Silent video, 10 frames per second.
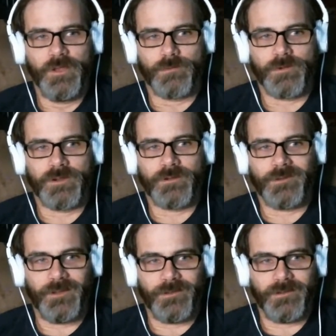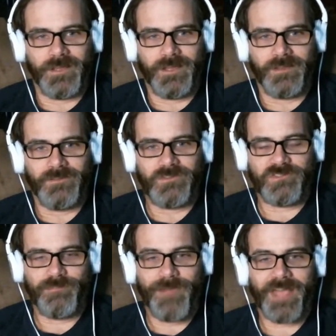run around and
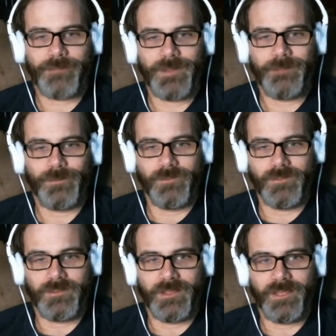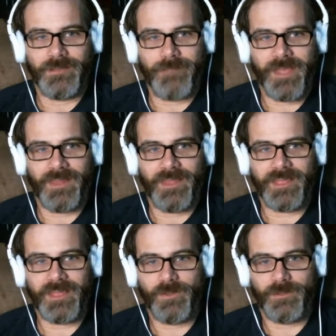smack people and melee
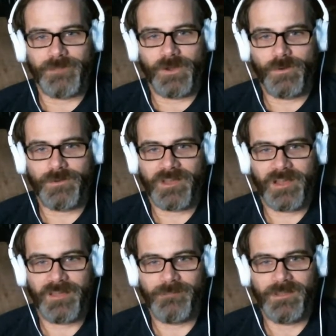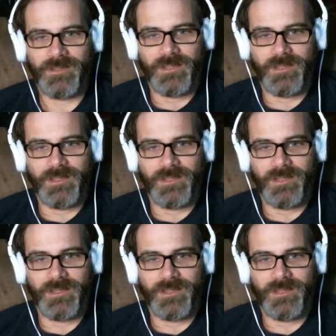kill them the whole time.